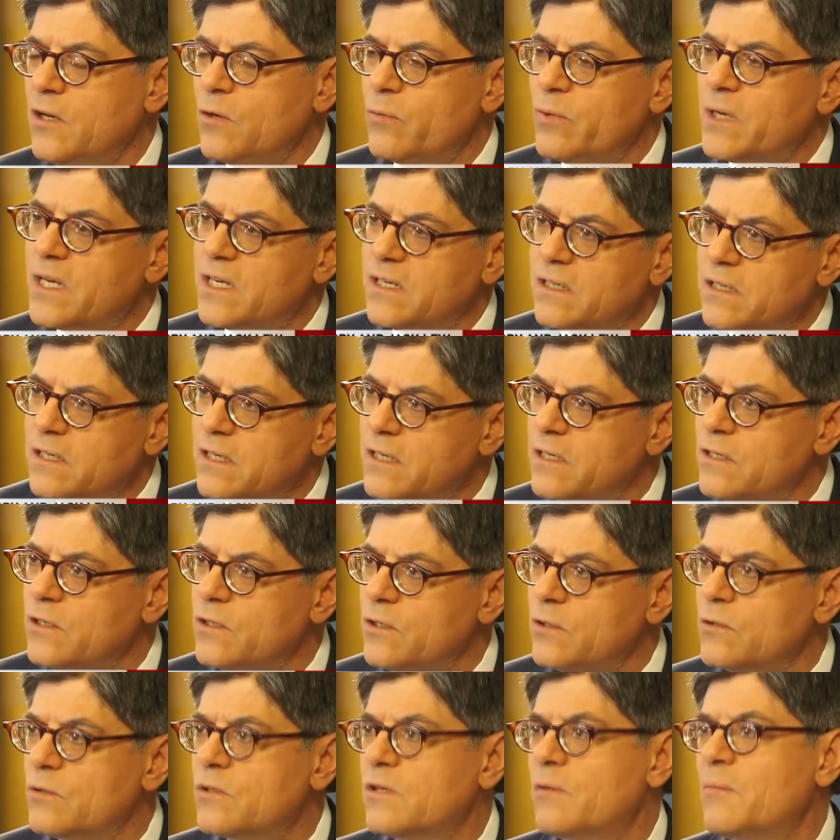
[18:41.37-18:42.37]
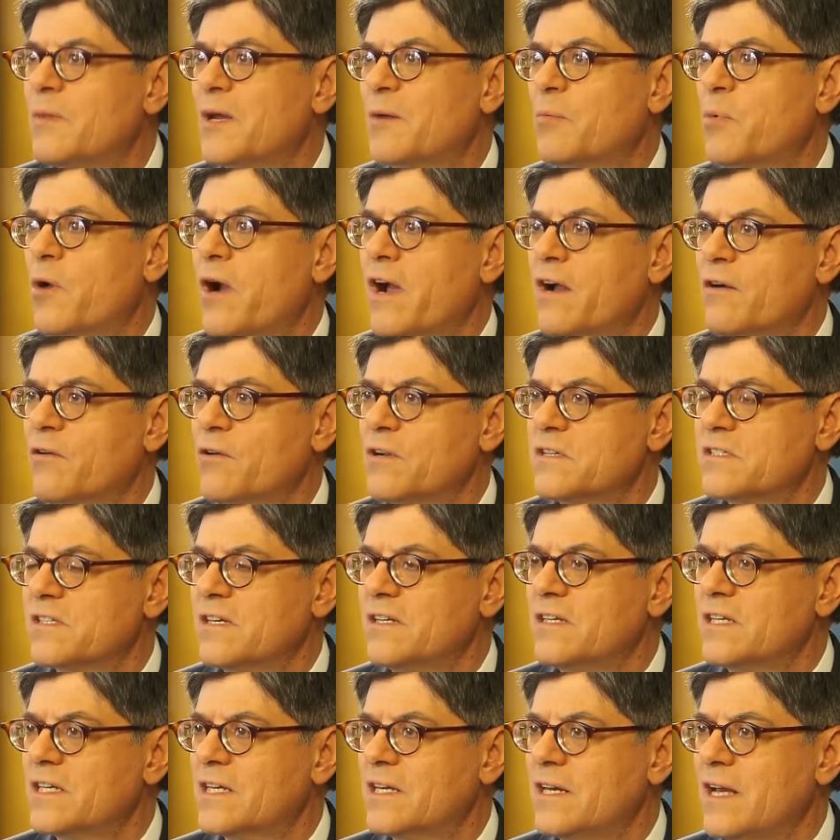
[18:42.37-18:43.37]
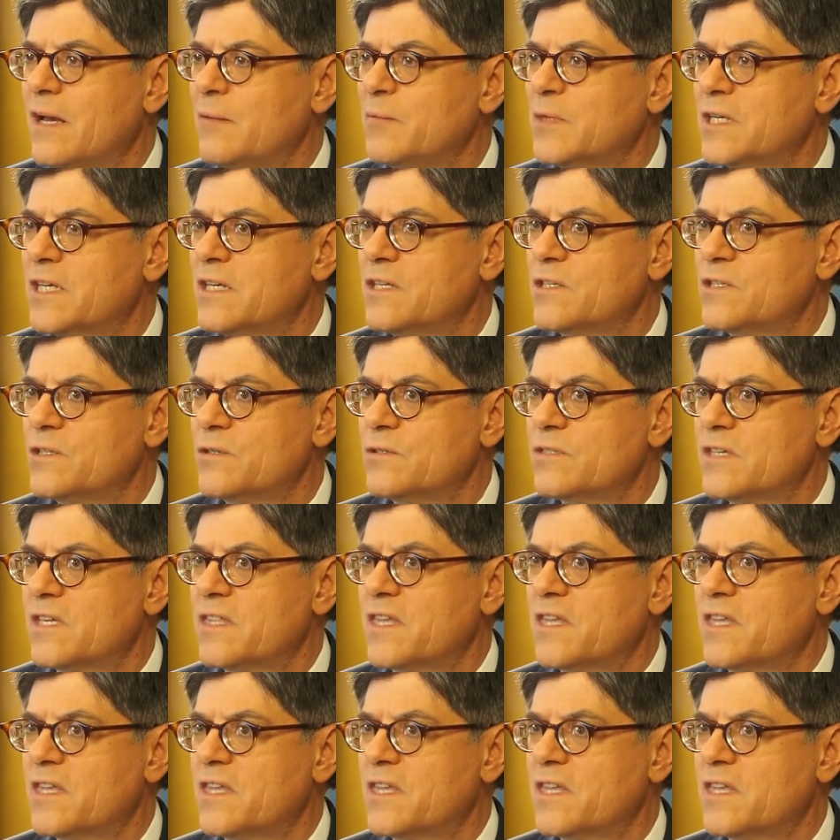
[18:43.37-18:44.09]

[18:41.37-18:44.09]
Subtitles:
we continue to make progress on economic issues.